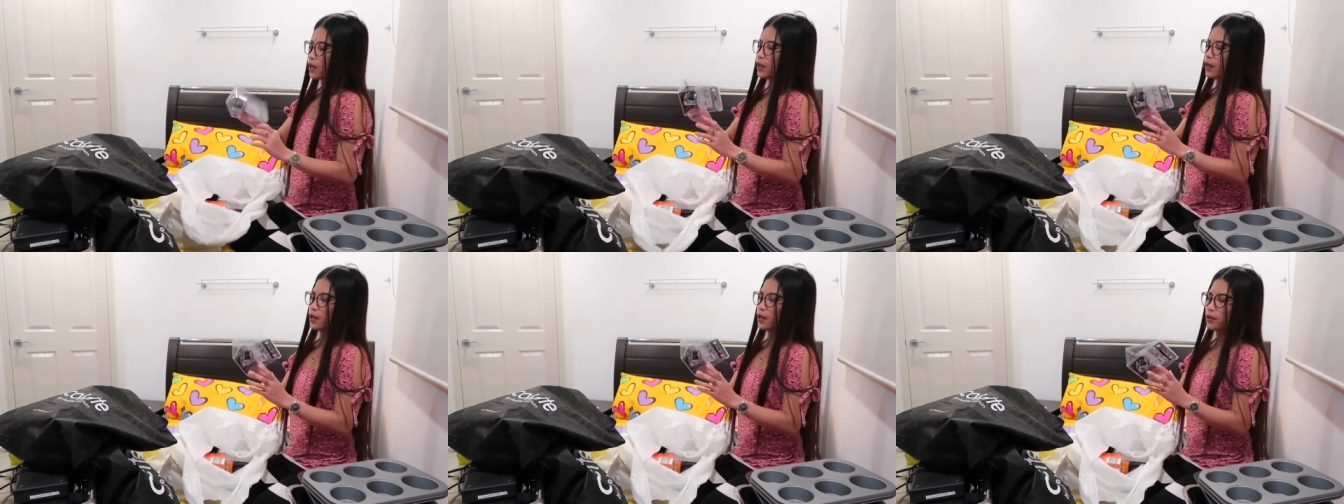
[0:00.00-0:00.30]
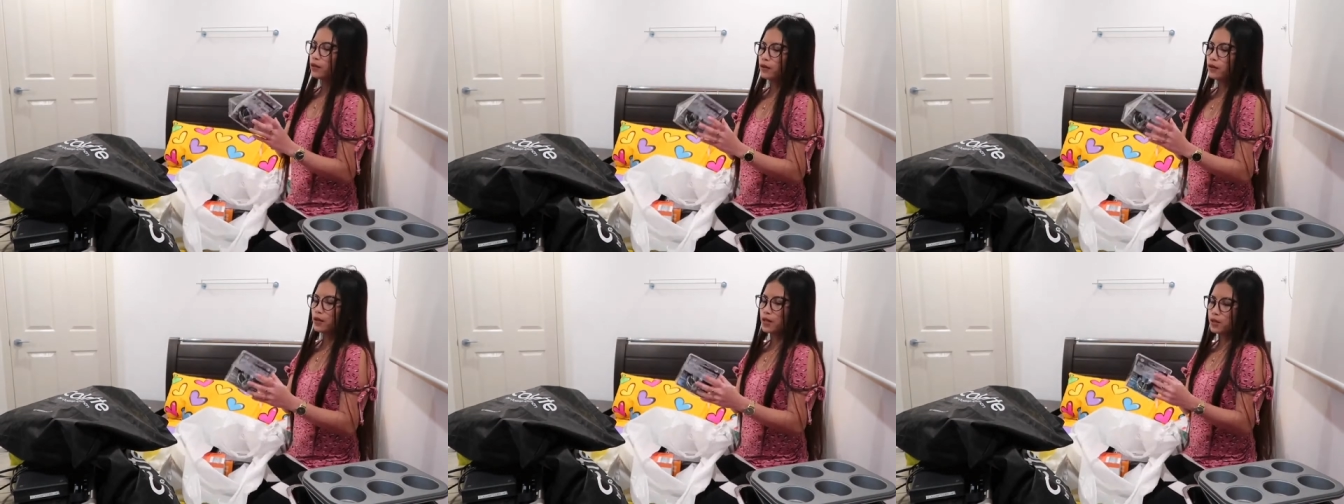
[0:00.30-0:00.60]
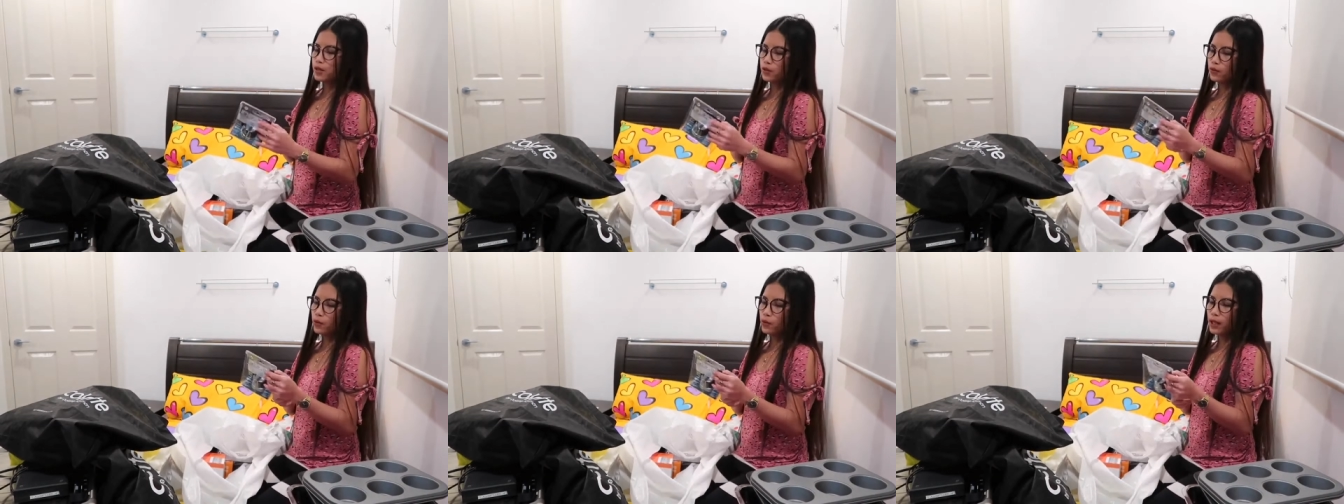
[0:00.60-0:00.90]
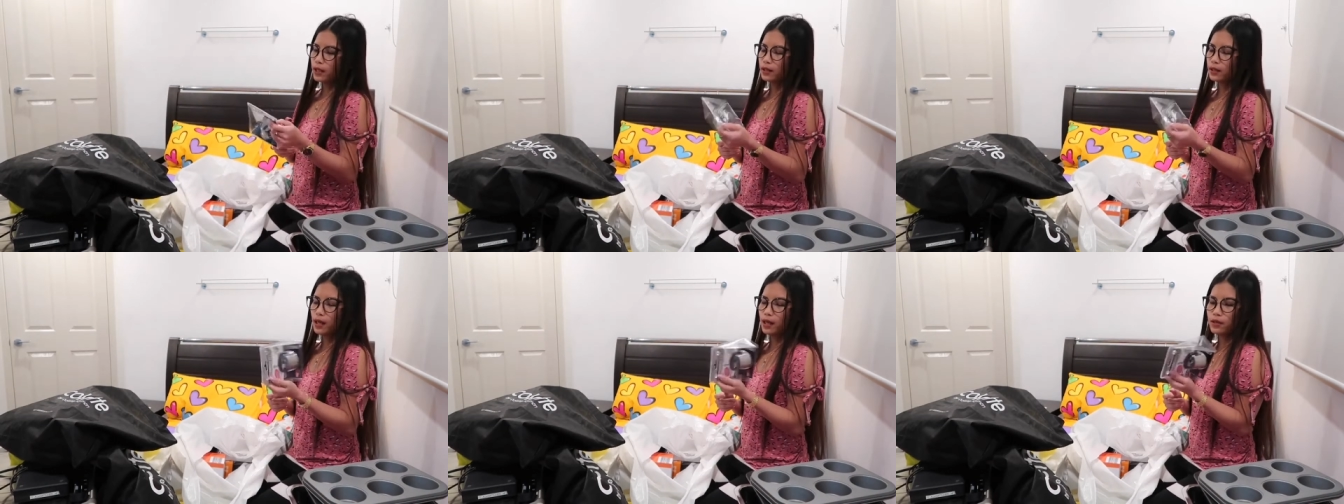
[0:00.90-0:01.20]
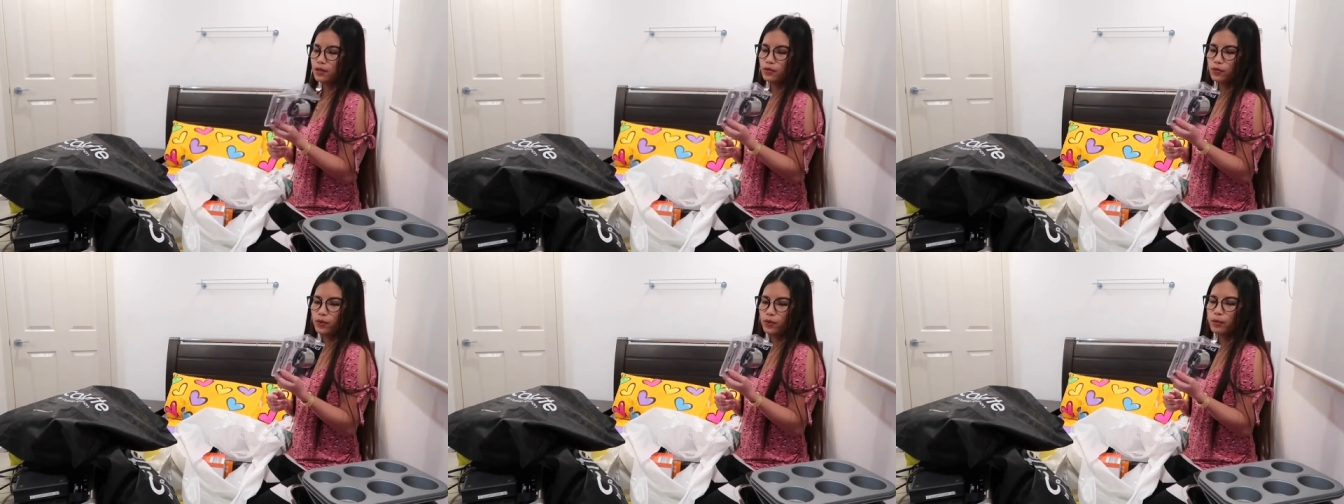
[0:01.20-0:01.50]
And this one,
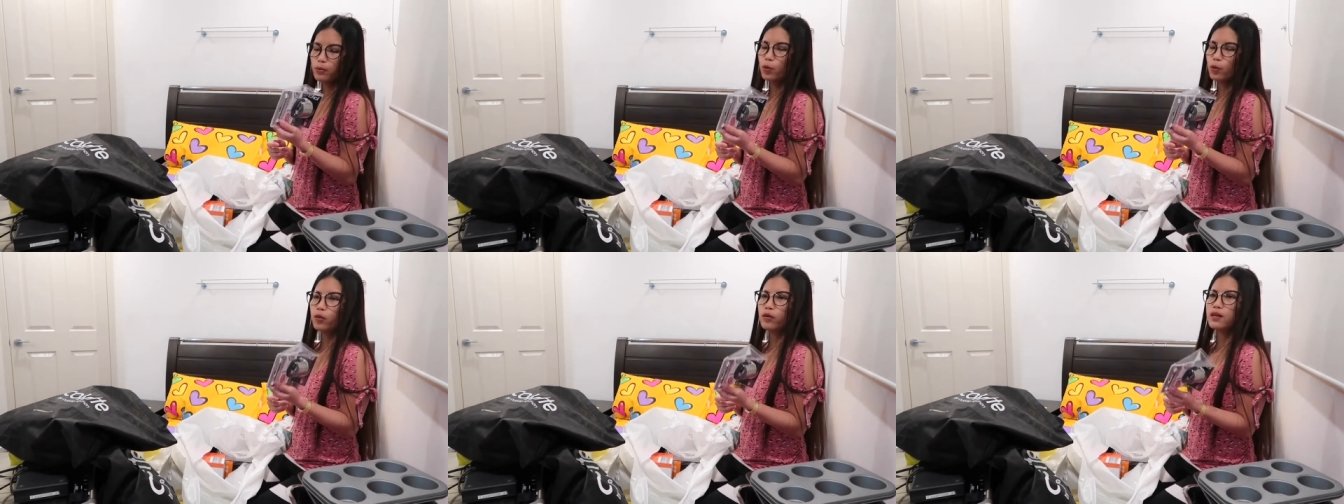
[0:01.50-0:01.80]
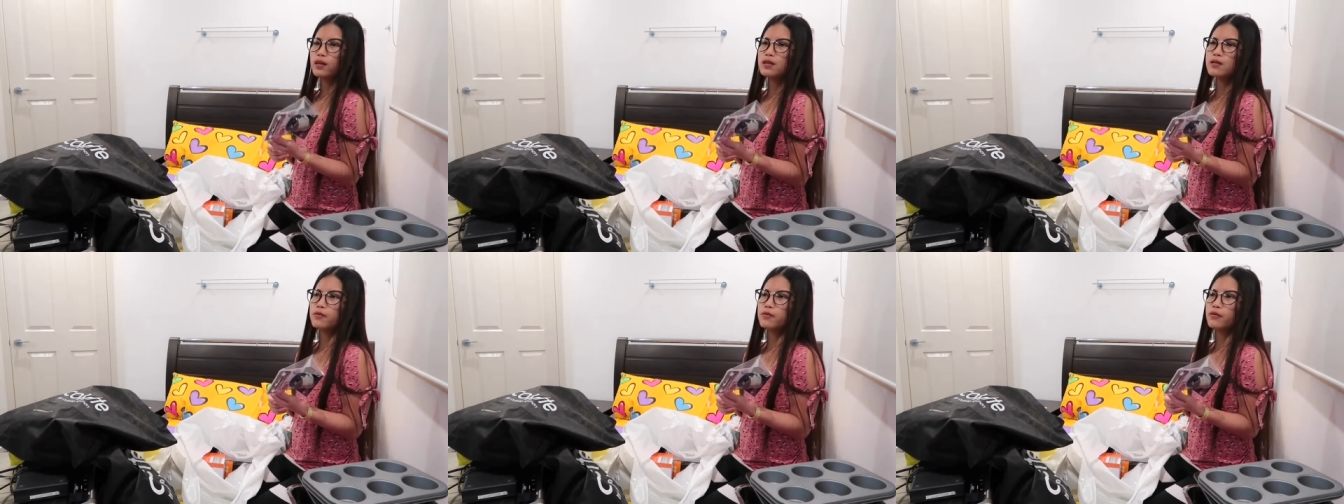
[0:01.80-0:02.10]
guys, we bought this